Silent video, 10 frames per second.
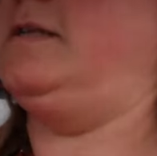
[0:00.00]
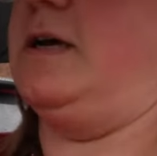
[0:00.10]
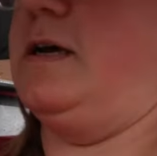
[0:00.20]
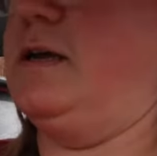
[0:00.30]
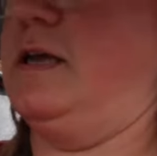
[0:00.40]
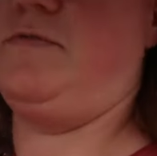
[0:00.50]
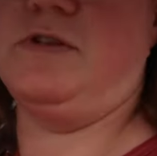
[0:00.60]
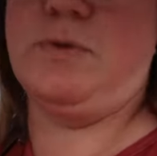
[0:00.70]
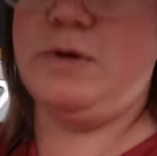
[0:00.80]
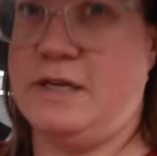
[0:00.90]
to give
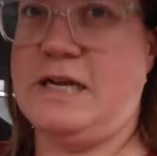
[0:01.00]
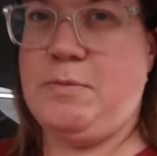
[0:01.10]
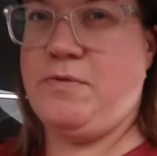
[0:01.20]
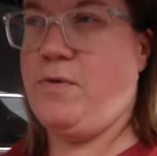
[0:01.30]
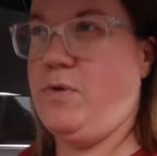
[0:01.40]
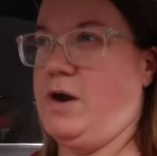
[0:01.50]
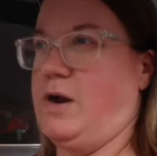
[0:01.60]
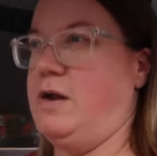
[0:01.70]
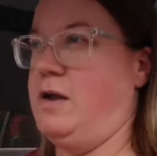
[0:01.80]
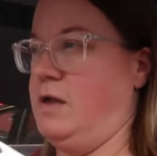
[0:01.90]
to her the day before.
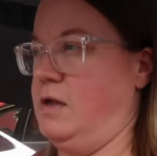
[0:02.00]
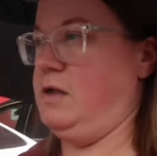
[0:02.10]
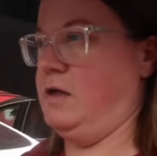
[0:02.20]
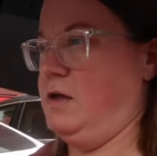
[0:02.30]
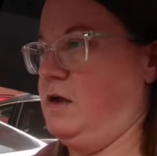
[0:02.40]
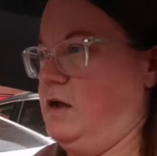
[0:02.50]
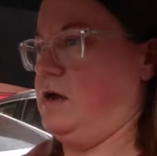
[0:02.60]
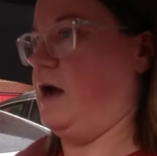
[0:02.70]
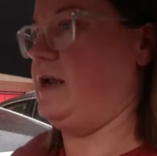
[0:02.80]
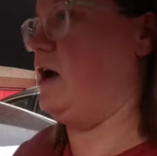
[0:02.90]
I